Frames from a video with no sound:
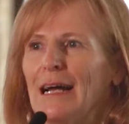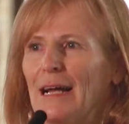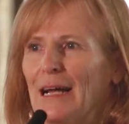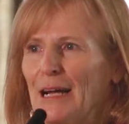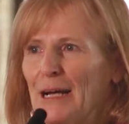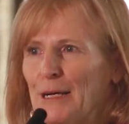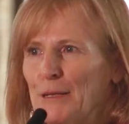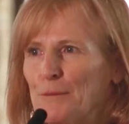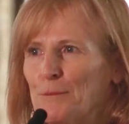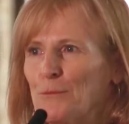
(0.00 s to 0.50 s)

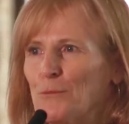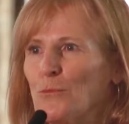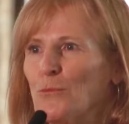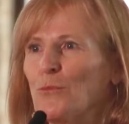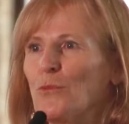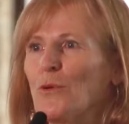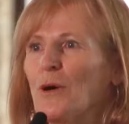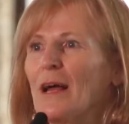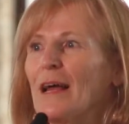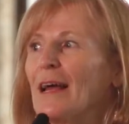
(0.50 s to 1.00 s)

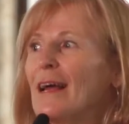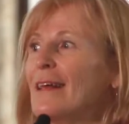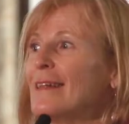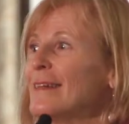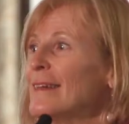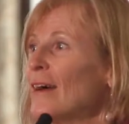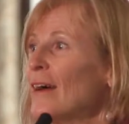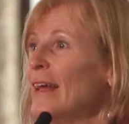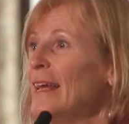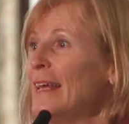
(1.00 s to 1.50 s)

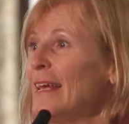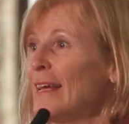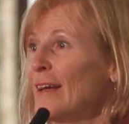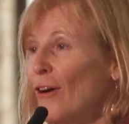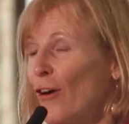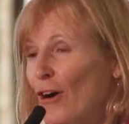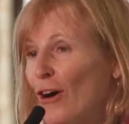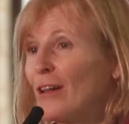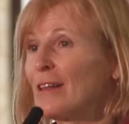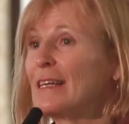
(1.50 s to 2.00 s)
When
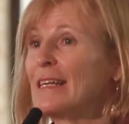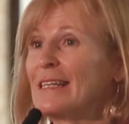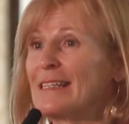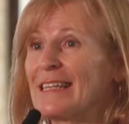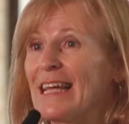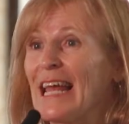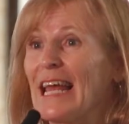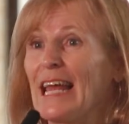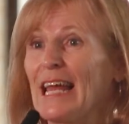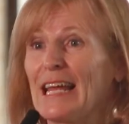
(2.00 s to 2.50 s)
Harley had
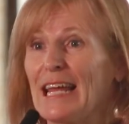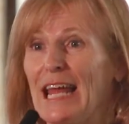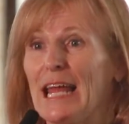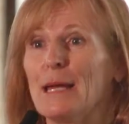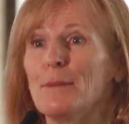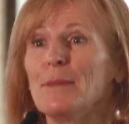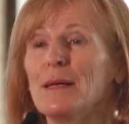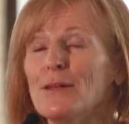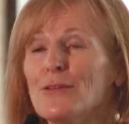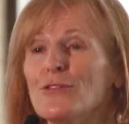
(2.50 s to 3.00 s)

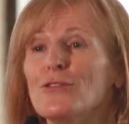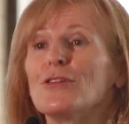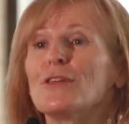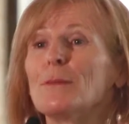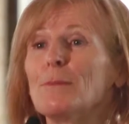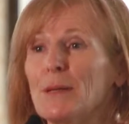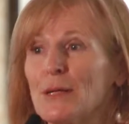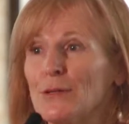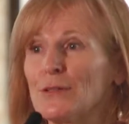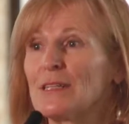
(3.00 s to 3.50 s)
came into
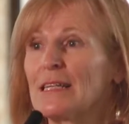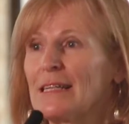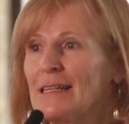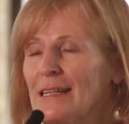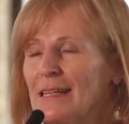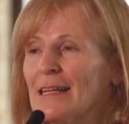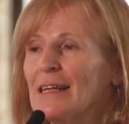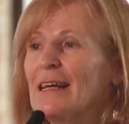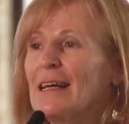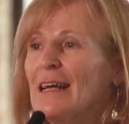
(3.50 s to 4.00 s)
the
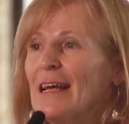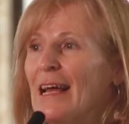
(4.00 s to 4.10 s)
building,